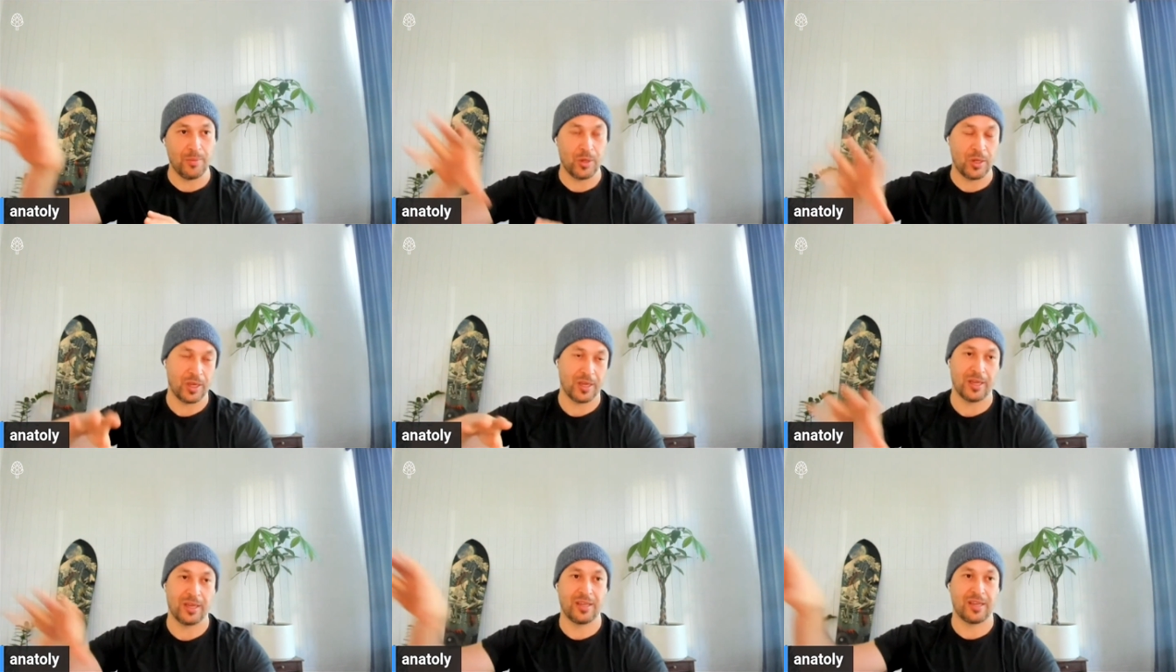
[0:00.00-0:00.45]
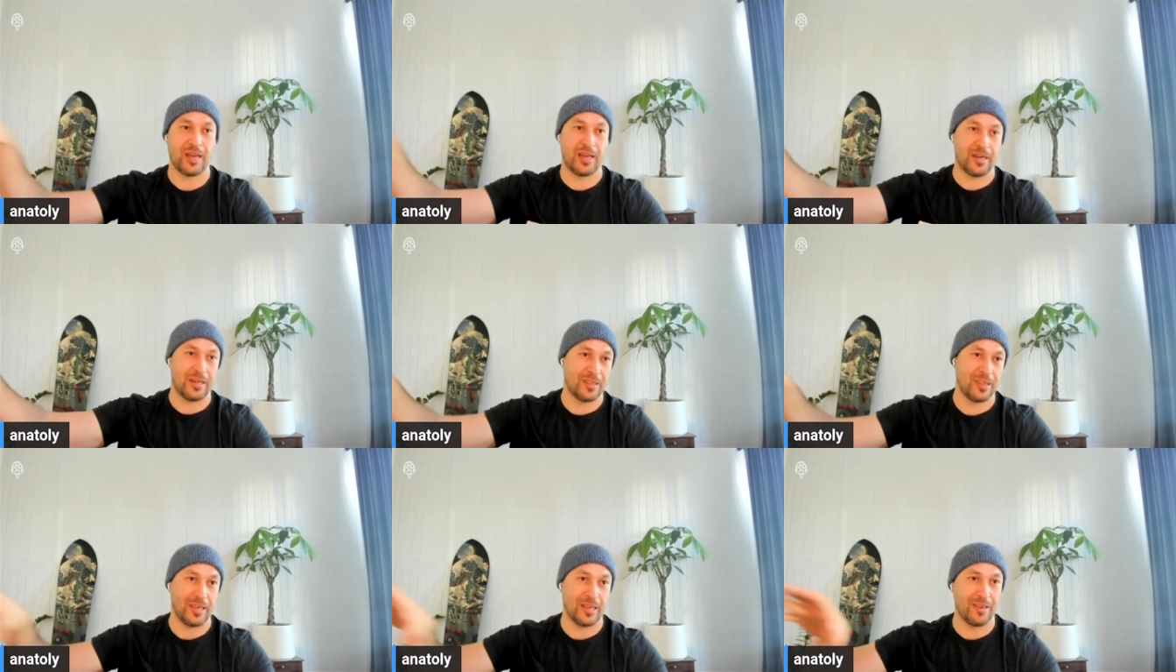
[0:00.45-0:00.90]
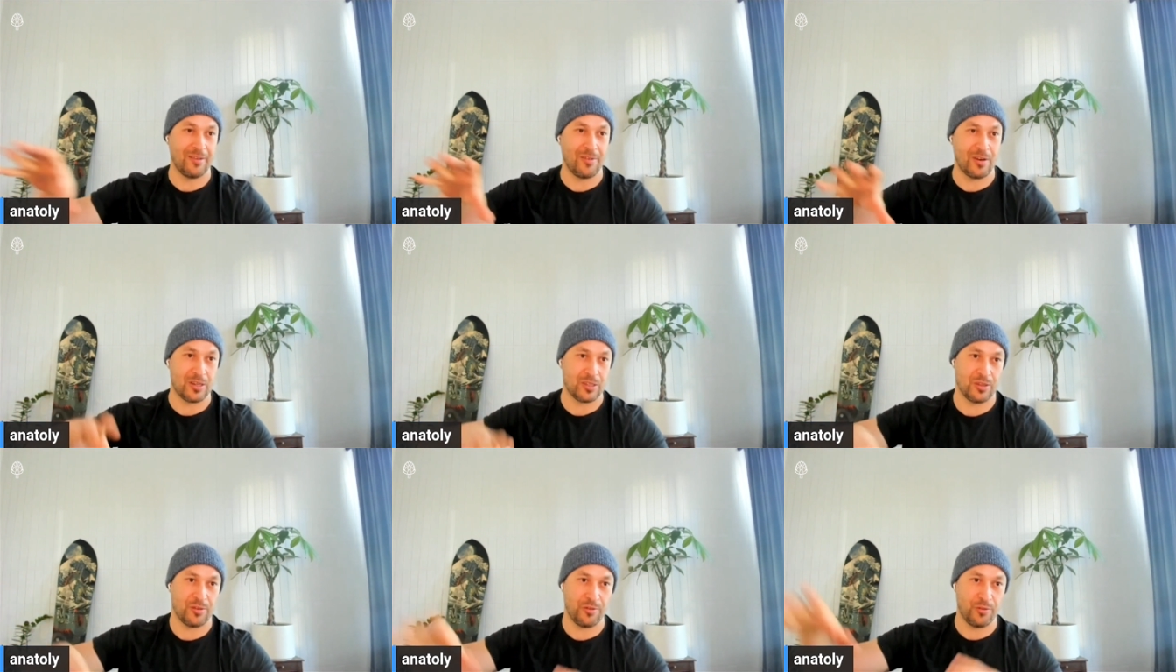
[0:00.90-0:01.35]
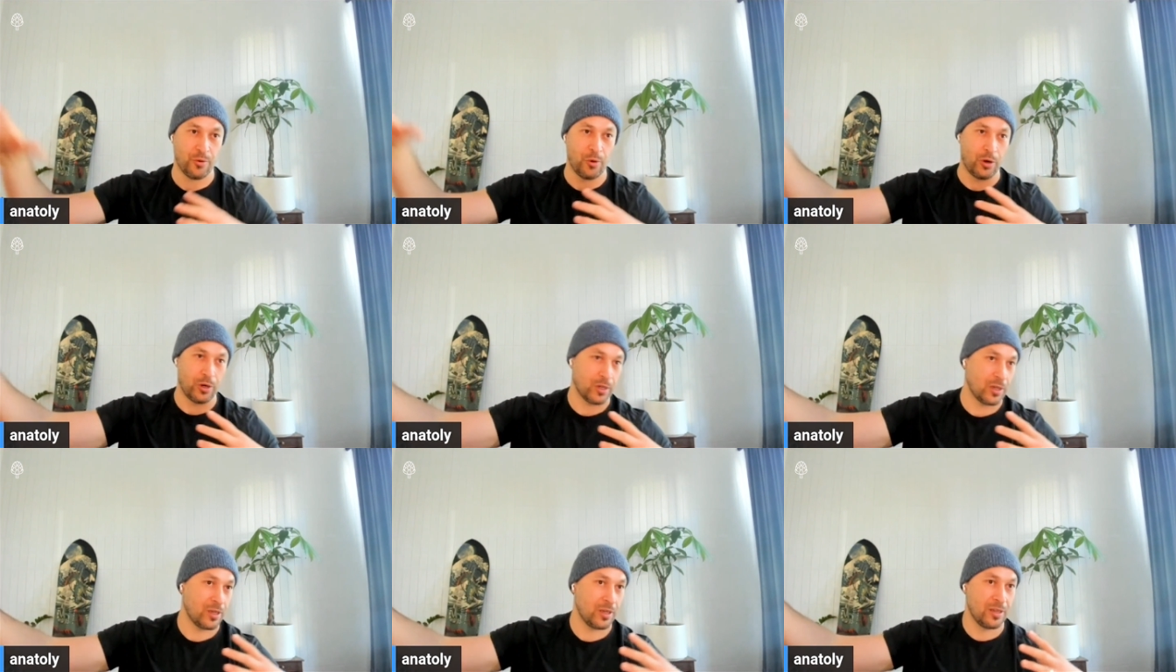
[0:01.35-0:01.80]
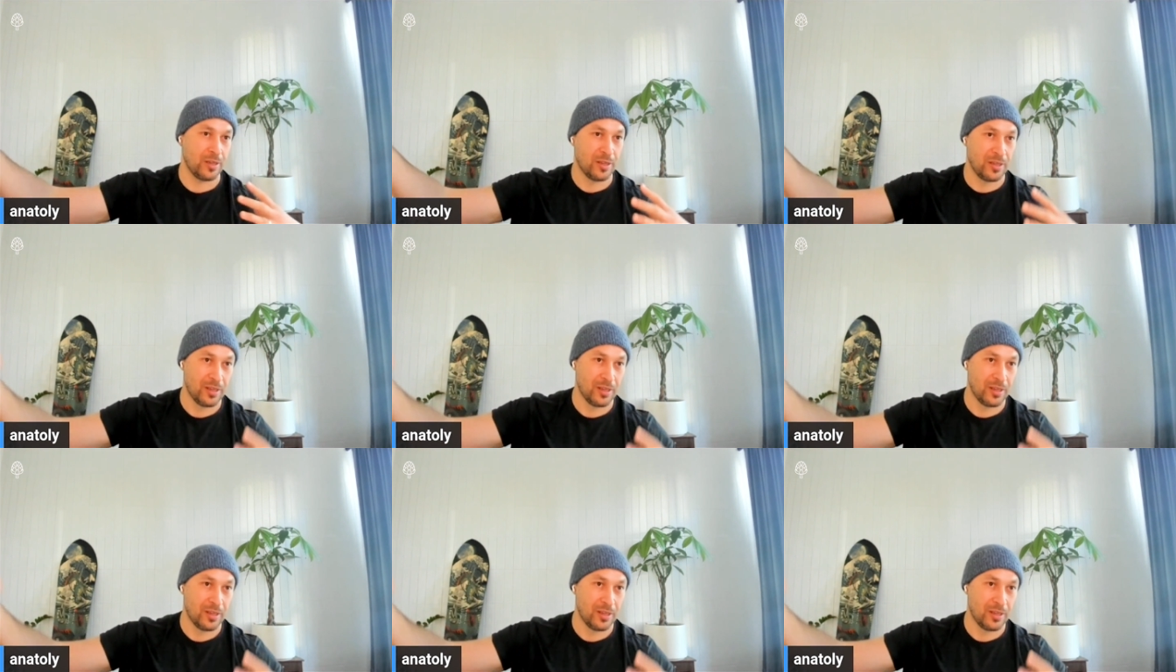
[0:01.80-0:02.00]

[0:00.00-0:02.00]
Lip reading: and you can kind of think of it as a fork.